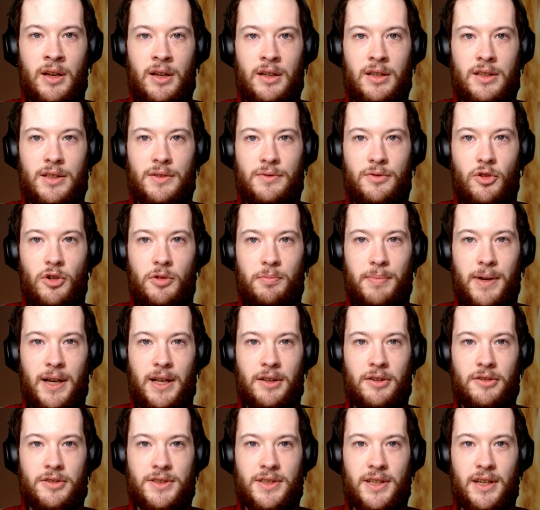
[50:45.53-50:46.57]
The four
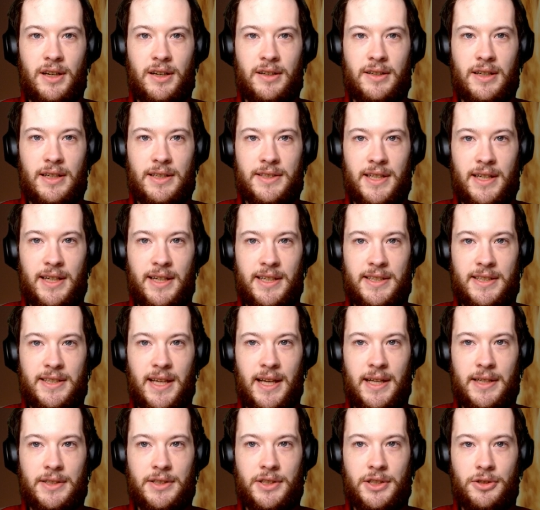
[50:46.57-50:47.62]
payloads on
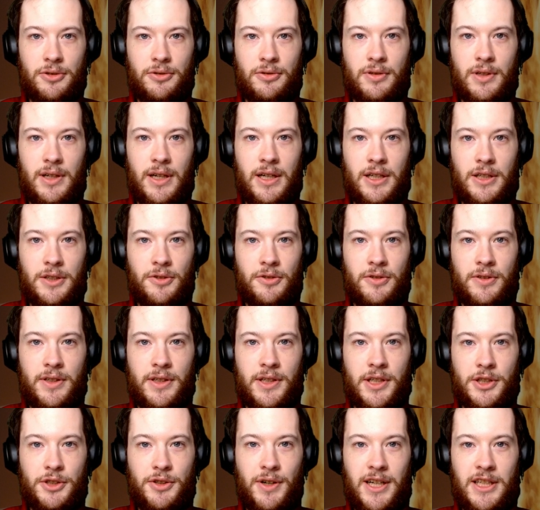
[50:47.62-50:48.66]
AzadiSat 2 included
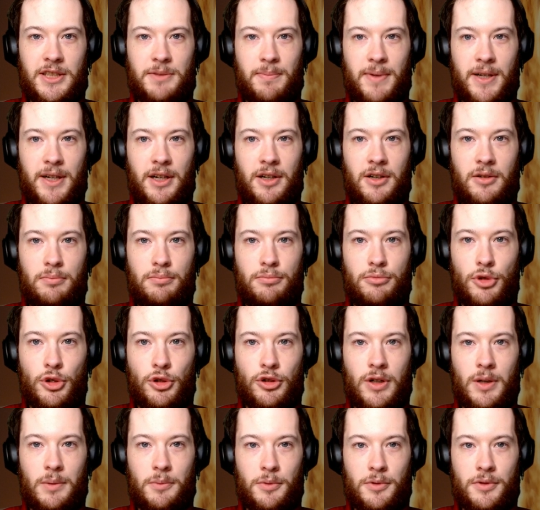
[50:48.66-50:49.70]
a transmitter
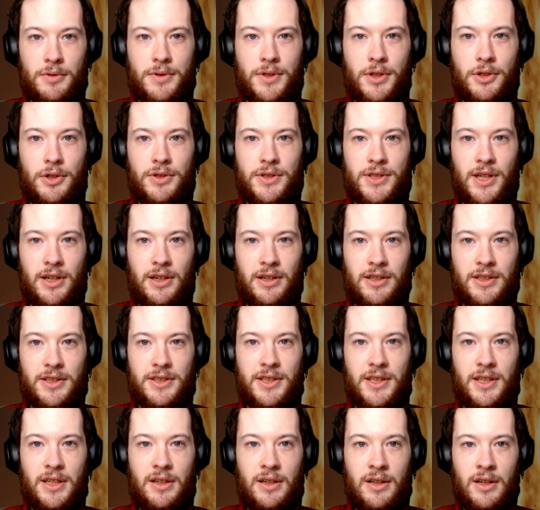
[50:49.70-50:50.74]
programmed with two
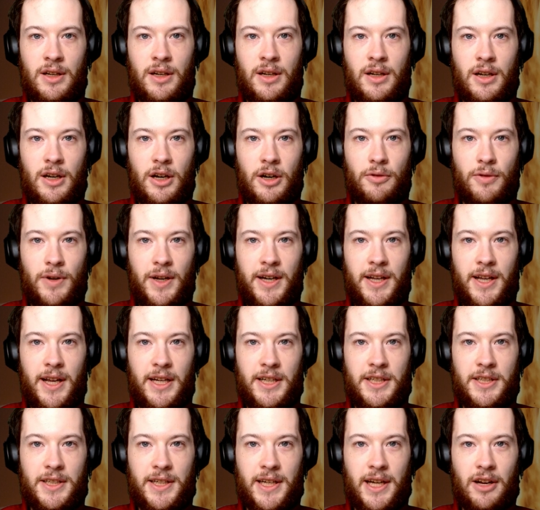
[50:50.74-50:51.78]
songs, a
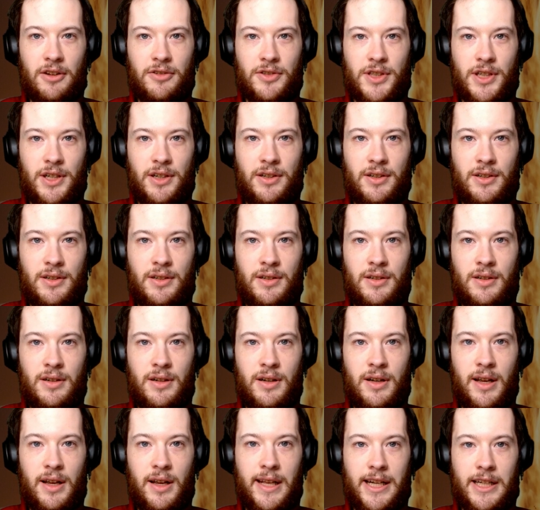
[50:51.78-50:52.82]
radiation counter,
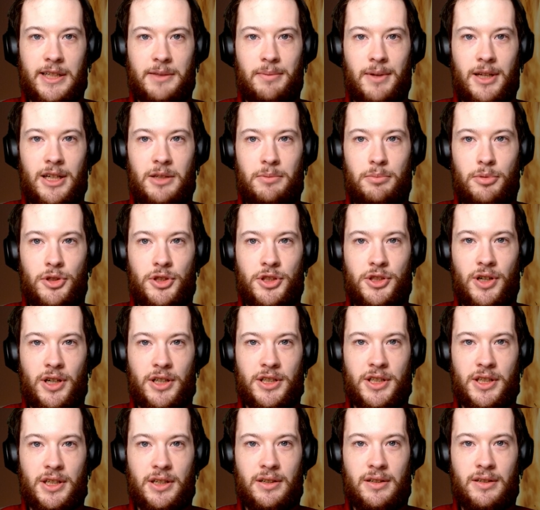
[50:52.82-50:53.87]
an expendable
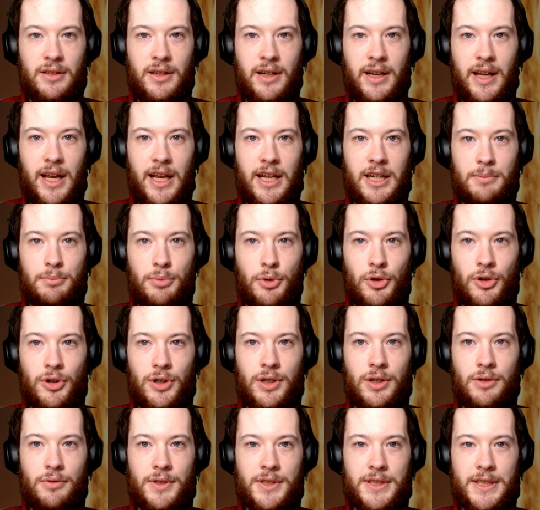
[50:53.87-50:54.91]
structure, and a
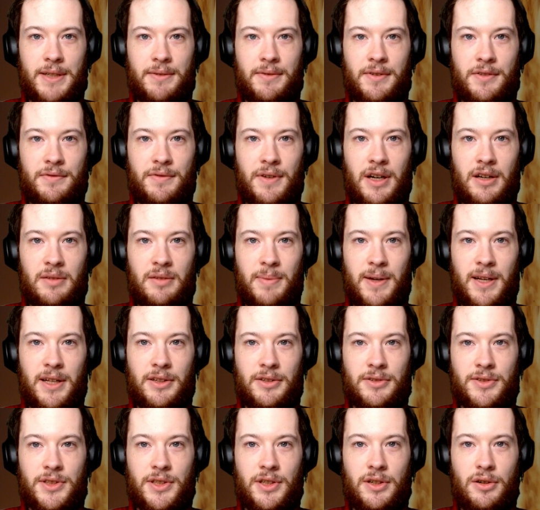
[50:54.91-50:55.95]
board with 75
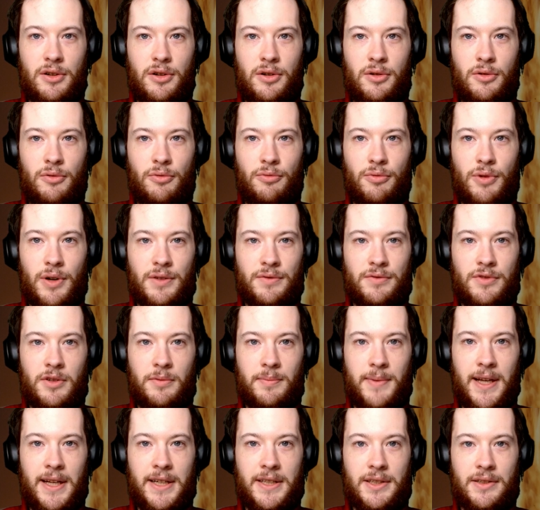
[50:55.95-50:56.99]
payloads one
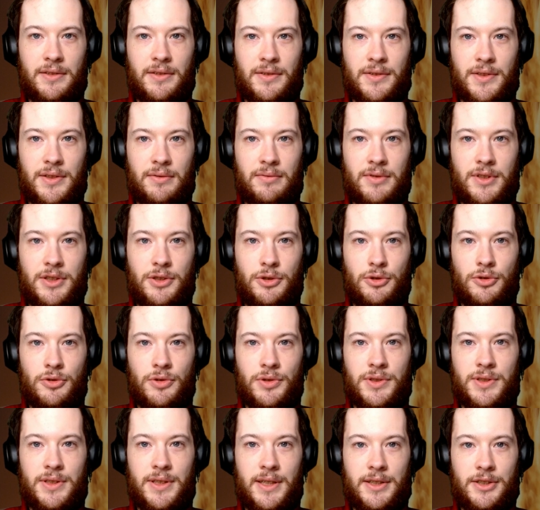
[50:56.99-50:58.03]
from each of the
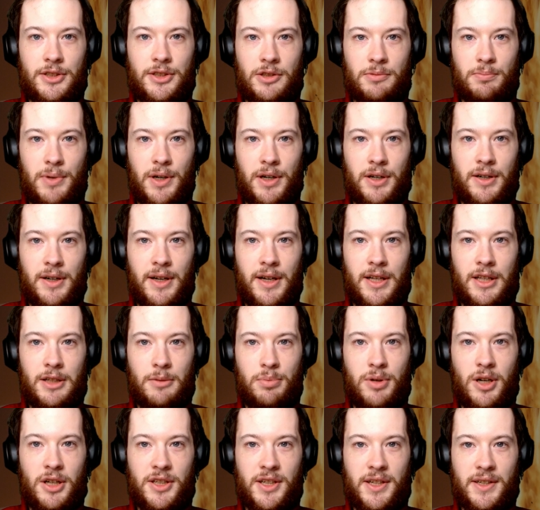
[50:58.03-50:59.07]
schools that took part in the
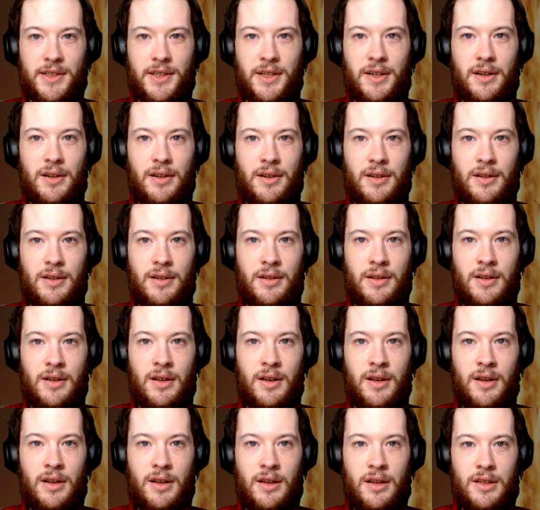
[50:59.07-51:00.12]
project.
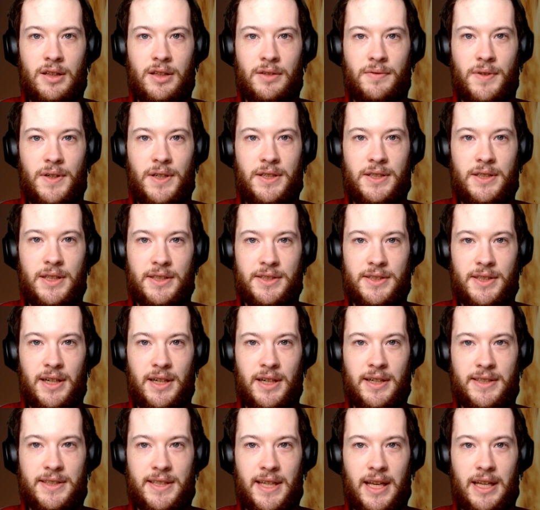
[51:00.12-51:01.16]
The first
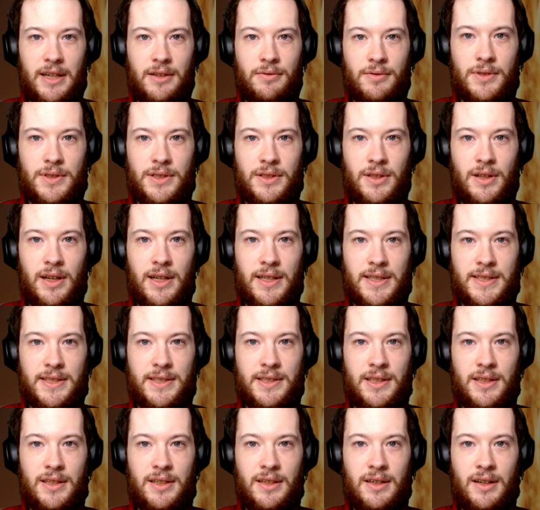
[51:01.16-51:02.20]
set was
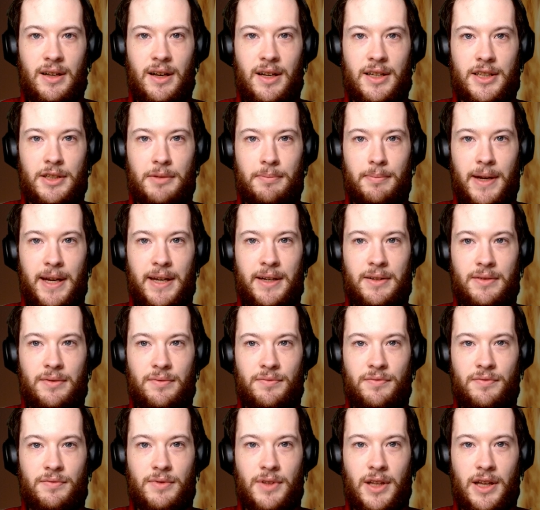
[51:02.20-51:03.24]
lost on the
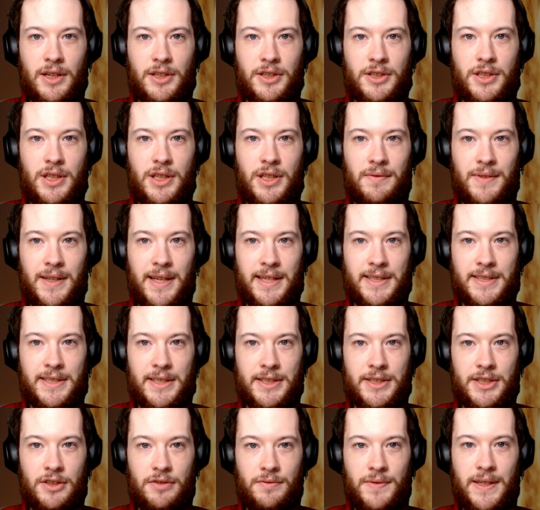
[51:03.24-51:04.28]
maiden launch of the
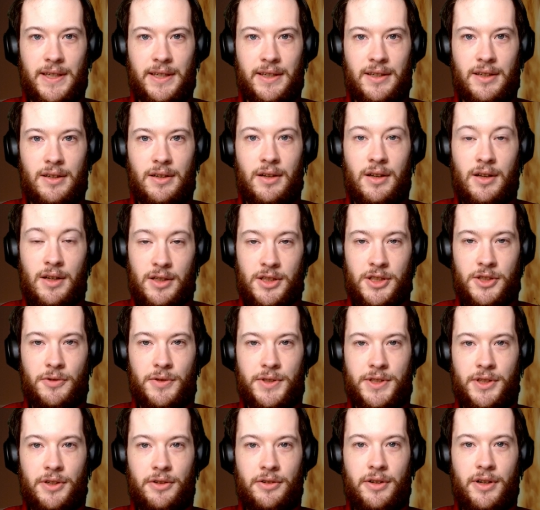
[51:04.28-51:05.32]
SSLV, so
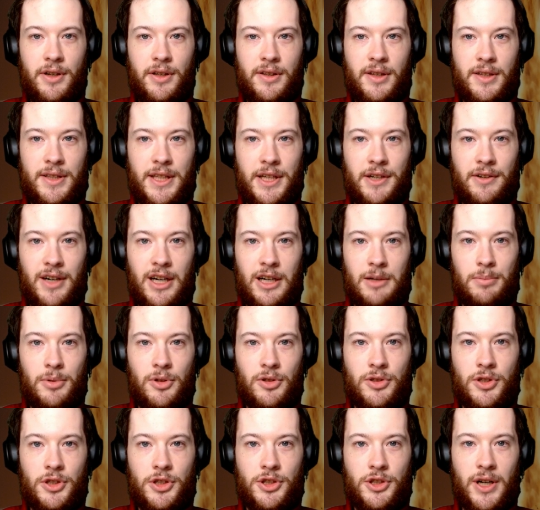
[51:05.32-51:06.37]
it's good that they were able
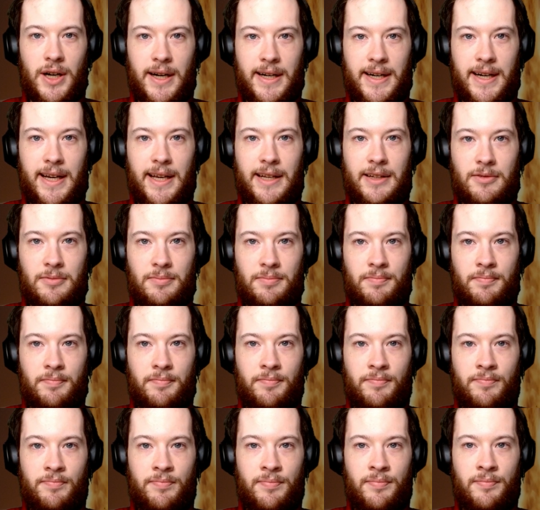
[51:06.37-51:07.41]
to try again.
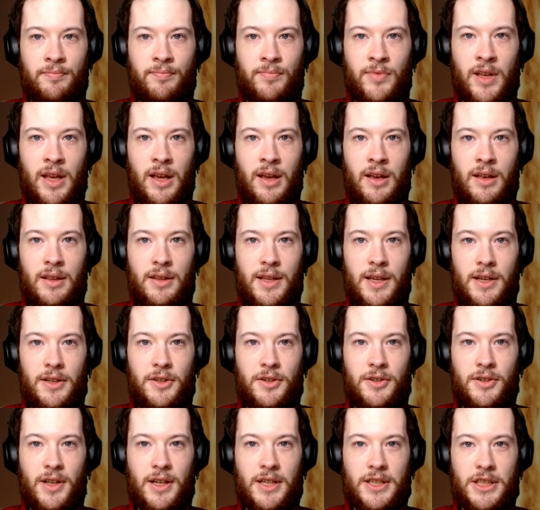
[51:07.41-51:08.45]
The
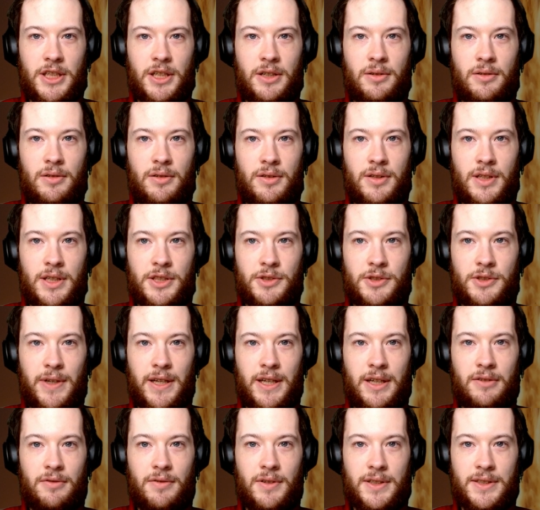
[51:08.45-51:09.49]
other launch this
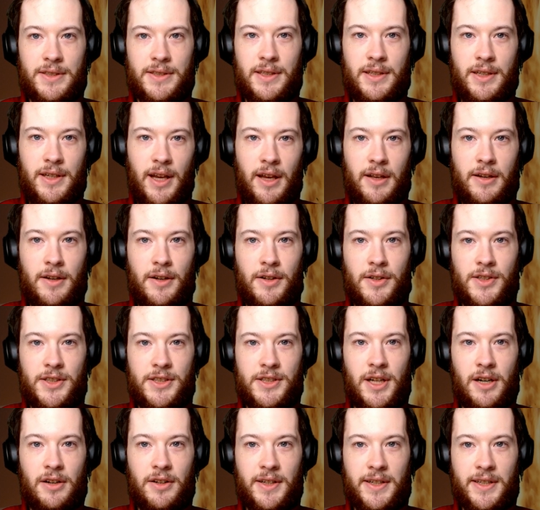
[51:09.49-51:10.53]
week was yet another
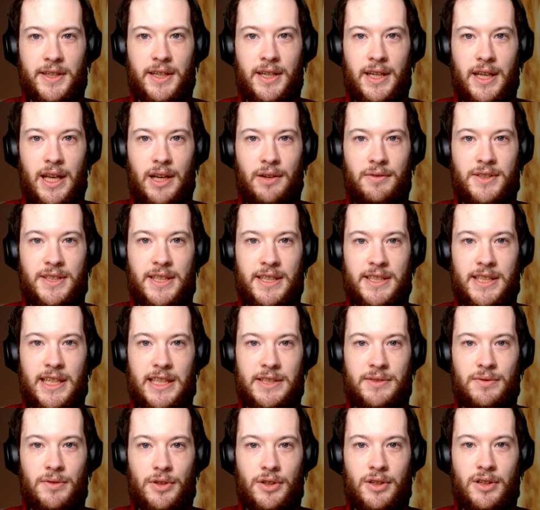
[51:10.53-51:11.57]
Starlink. It was
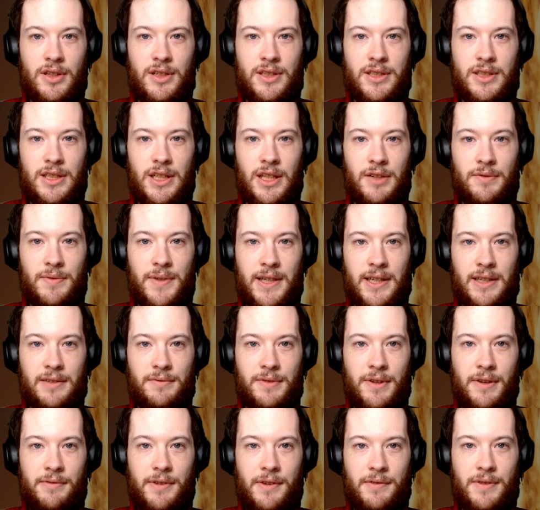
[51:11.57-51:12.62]
successful, delivering
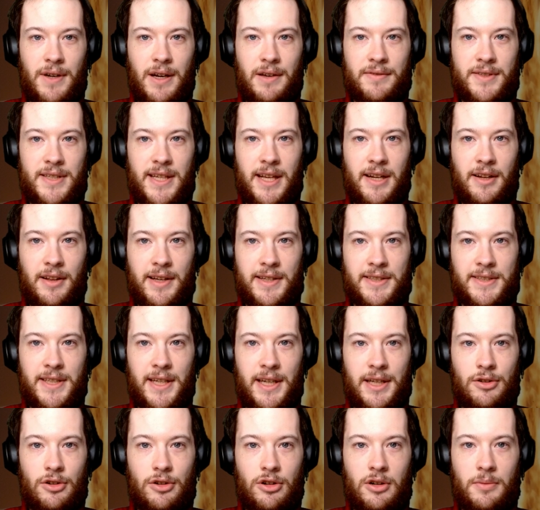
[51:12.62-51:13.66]
55 satellites
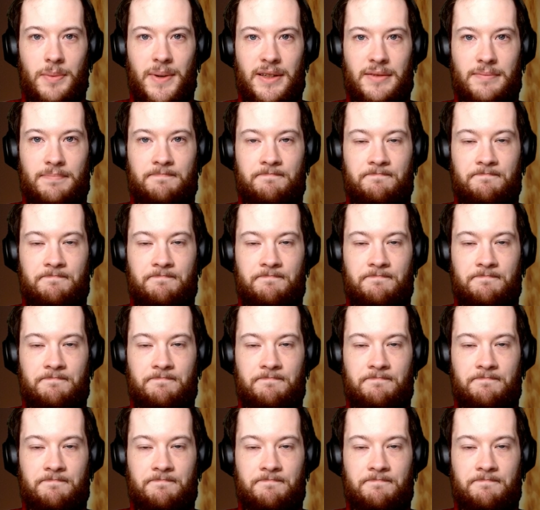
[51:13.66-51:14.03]
into orbit.